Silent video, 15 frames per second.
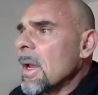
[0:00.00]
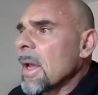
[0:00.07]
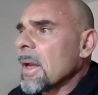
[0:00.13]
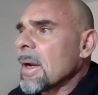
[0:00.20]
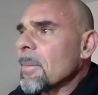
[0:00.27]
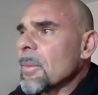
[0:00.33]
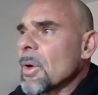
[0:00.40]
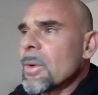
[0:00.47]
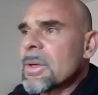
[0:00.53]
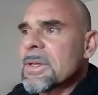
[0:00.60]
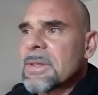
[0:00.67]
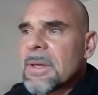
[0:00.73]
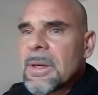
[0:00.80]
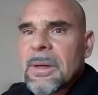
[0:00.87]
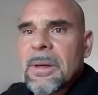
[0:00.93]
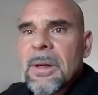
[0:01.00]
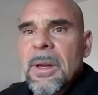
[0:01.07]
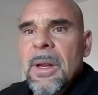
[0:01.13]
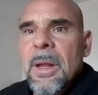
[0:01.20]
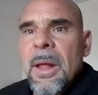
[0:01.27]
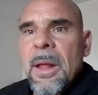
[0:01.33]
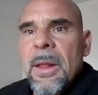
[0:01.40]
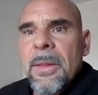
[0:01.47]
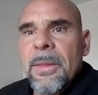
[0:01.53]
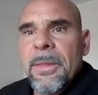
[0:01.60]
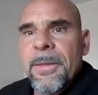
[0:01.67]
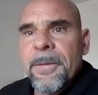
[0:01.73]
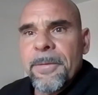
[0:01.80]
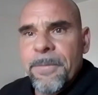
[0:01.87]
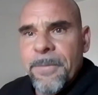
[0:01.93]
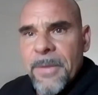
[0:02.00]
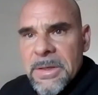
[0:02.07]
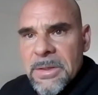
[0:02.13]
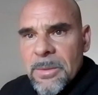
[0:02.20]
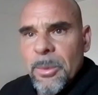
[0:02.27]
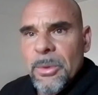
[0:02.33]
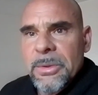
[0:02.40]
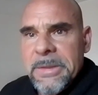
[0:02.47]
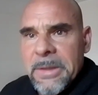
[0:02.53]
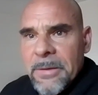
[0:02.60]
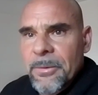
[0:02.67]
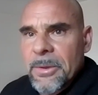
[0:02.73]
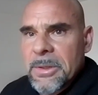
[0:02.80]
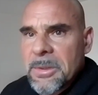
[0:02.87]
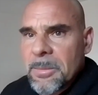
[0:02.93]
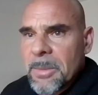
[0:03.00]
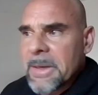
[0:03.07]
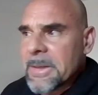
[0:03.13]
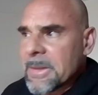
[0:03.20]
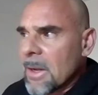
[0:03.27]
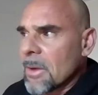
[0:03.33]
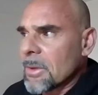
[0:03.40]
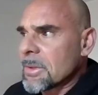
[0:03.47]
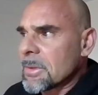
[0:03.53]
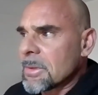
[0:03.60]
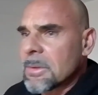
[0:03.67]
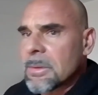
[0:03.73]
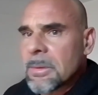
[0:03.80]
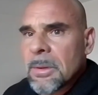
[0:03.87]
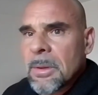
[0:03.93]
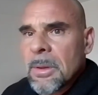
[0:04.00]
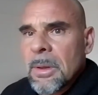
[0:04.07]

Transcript: and I'm noticing the visible difference in my delts.